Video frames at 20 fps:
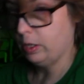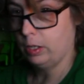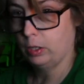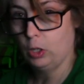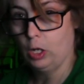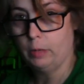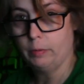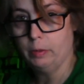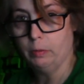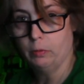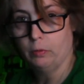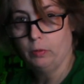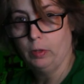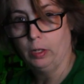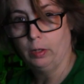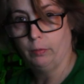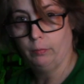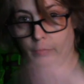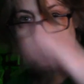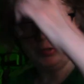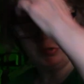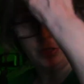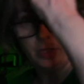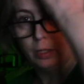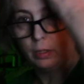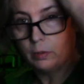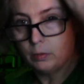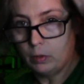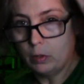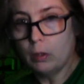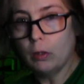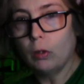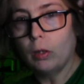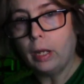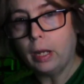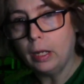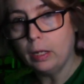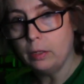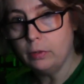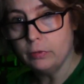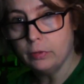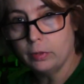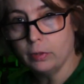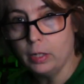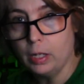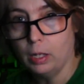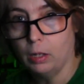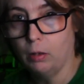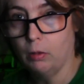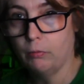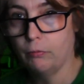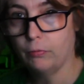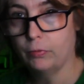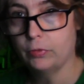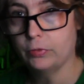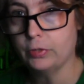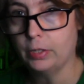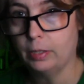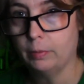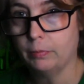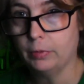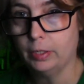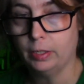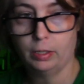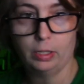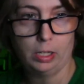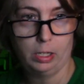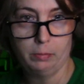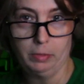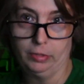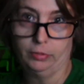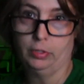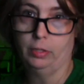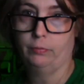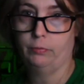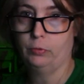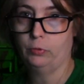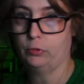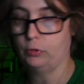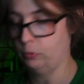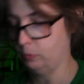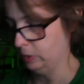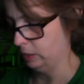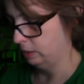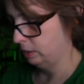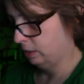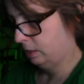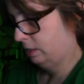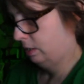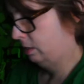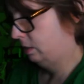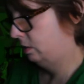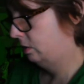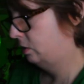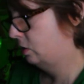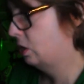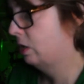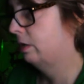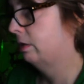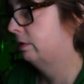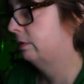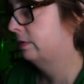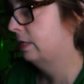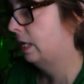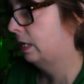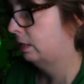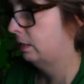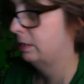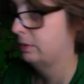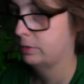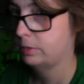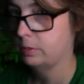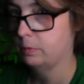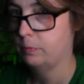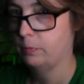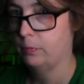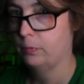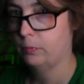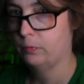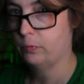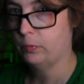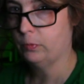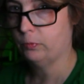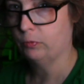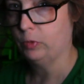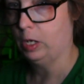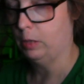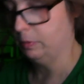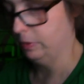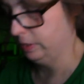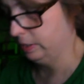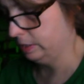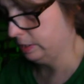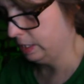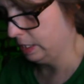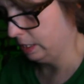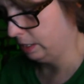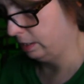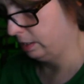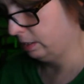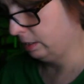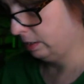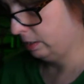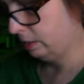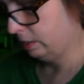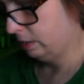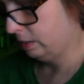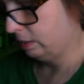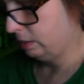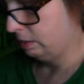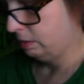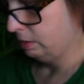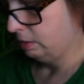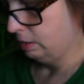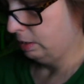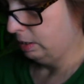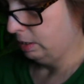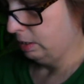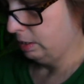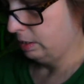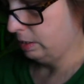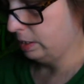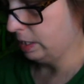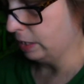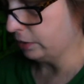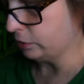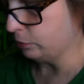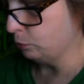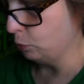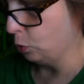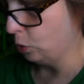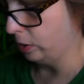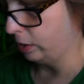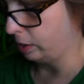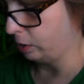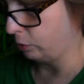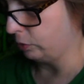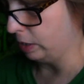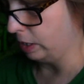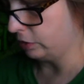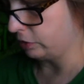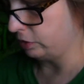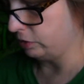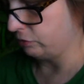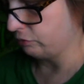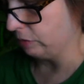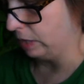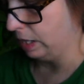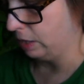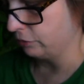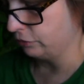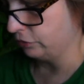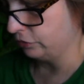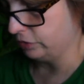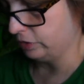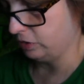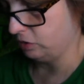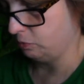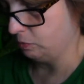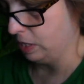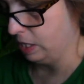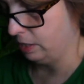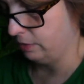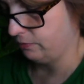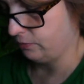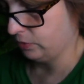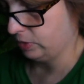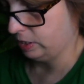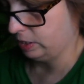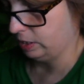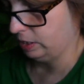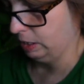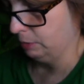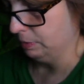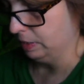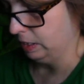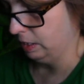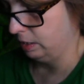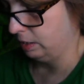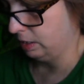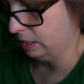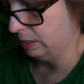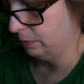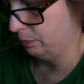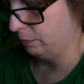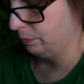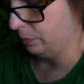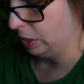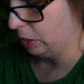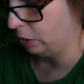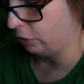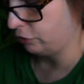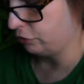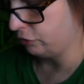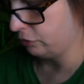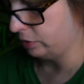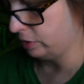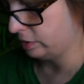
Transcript: A lot of people uh, mistake Hades and hell for the same thing I myself used to, but not exactly. It's the realm of the dead. The next morning, Odysseus rouses his men for the imminent departure.